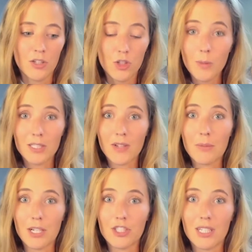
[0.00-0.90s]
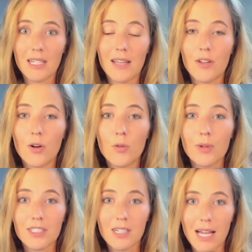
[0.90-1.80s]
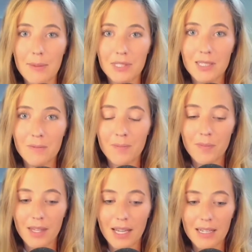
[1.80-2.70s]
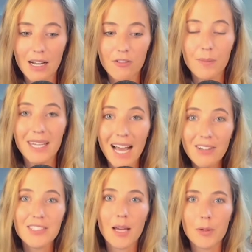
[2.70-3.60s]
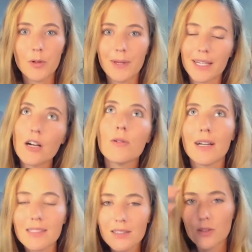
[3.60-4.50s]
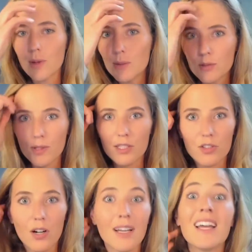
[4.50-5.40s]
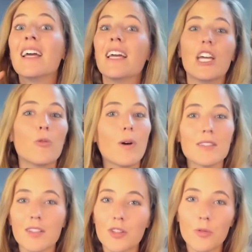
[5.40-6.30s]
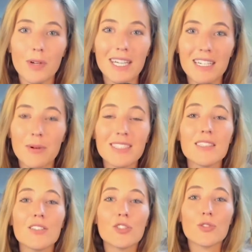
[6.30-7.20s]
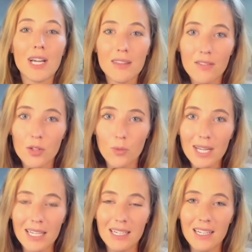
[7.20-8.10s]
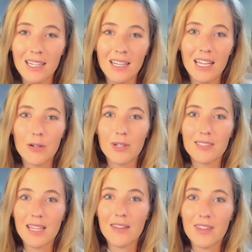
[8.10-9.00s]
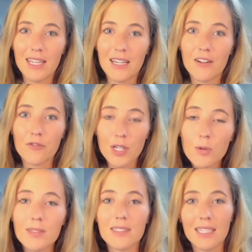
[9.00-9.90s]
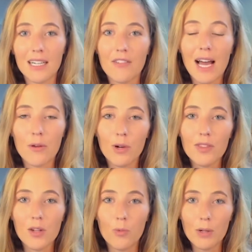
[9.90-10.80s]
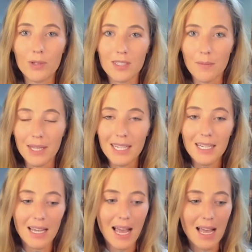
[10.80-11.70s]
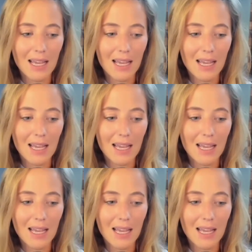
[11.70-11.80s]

too much vibration and the whole bridge collapsed. And now from the outside, people will be like, oh, well, that's because the wind was really strong. It wasn't the wind. It wasn't the strength of the wind. It was that the frequency of what the wind was emitting